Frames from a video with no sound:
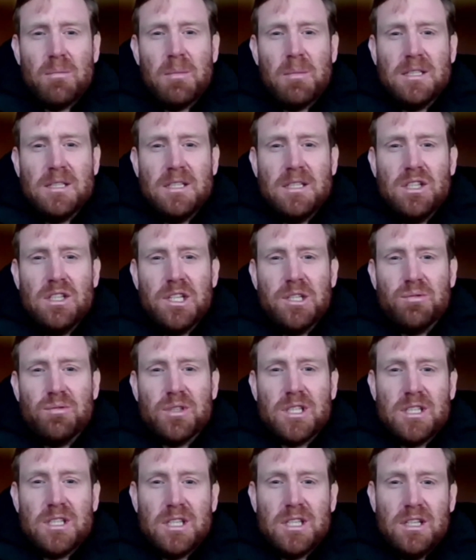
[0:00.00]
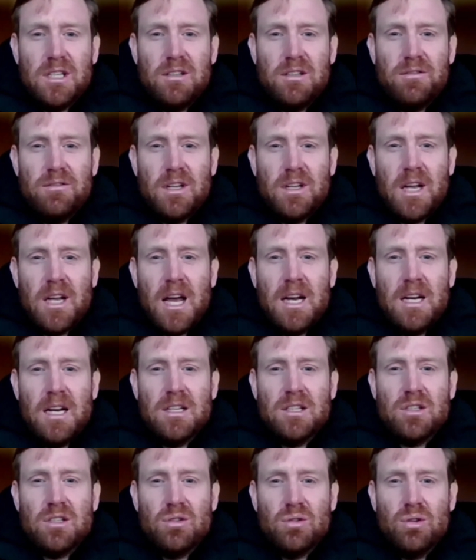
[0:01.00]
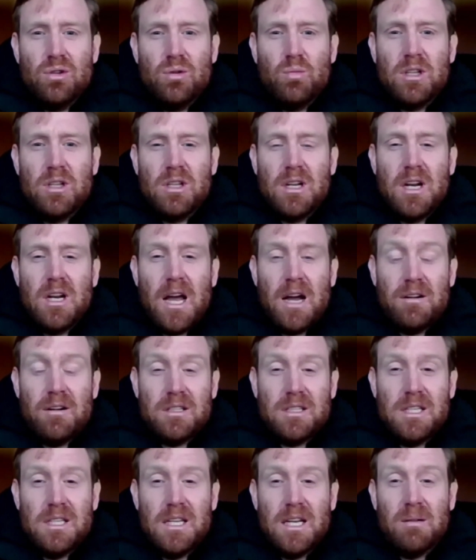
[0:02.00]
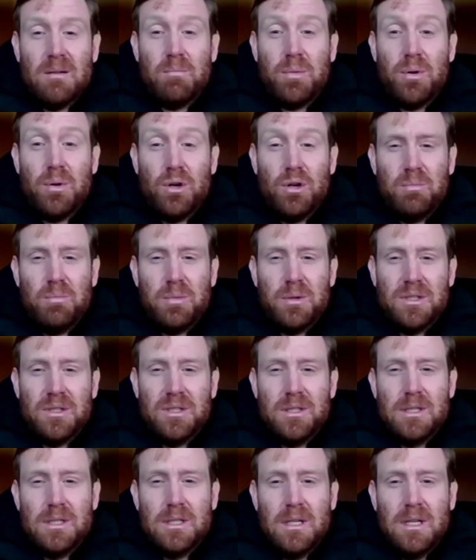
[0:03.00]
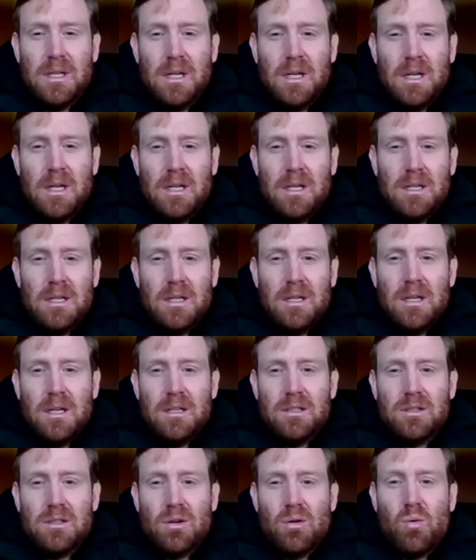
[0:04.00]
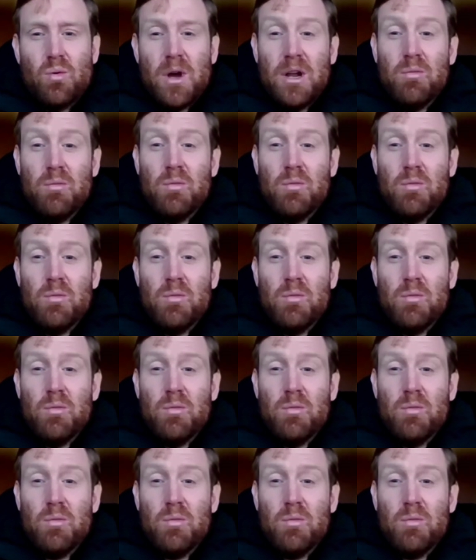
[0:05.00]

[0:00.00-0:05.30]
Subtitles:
that the message is received and understood with clarity and purpose. So